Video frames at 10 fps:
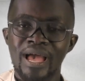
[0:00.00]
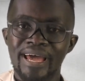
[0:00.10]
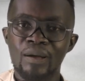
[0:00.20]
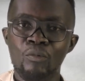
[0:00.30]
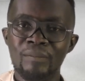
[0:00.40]

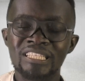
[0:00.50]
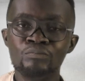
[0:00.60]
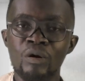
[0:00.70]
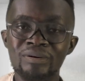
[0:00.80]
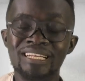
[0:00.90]
and then Mohammed
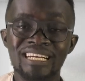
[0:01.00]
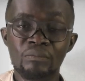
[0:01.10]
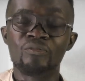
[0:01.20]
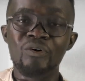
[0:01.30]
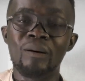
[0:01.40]
Mumudi,
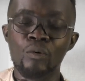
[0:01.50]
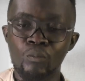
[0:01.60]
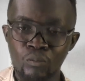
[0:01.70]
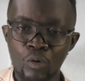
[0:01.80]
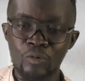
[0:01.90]
come for
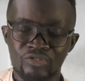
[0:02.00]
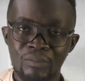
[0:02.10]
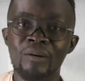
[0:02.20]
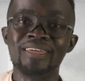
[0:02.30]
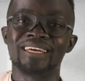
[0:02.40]
more
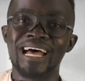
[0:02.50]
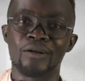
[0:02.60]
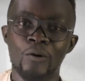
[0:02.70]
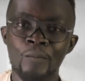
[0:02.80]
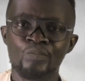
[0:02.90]

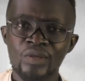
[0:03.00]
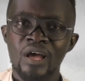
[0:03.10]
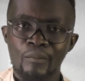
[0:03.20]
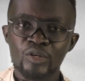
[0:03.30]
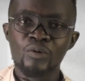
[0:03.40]
Chababinano,
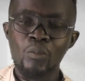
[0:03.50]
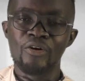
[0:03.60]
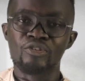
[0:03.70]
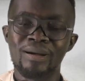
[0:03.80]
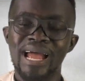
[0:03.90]

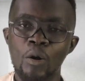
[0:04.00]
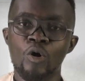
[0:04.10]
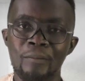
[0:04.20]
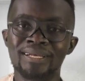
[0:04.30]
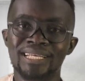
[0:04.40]
Mosmo Juma, our
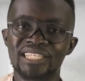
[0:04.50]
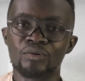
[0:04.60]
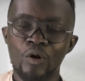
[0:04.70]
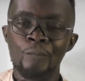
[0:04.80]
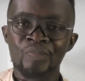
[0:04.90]
comment session,